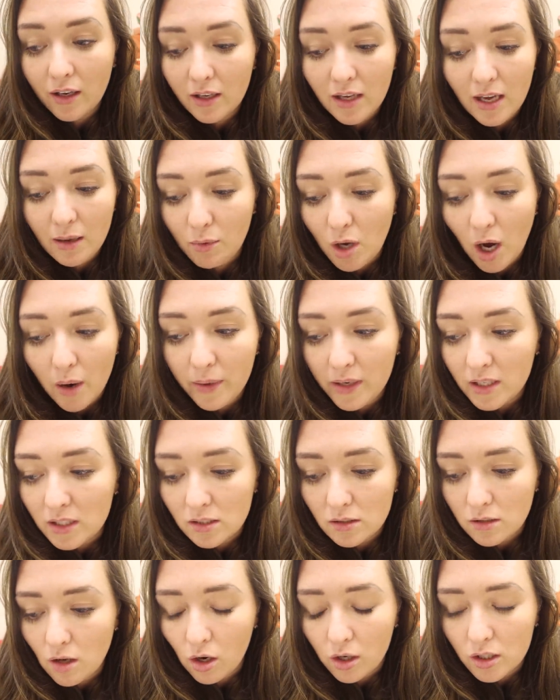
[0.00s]
keep going
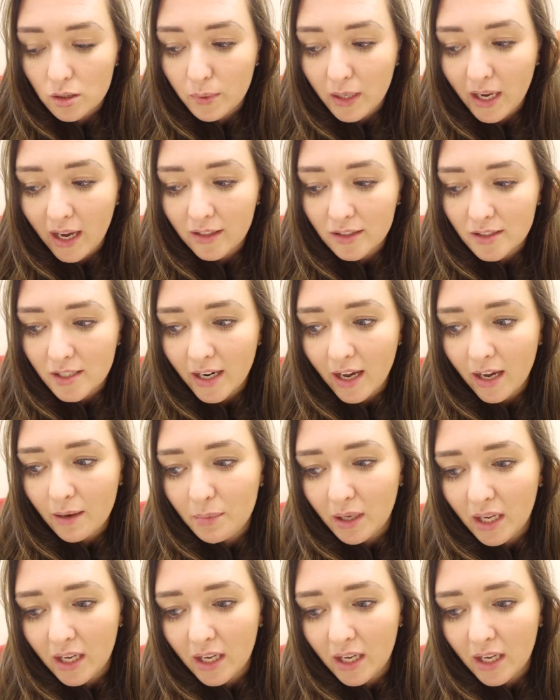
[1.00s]
as long as we can tonight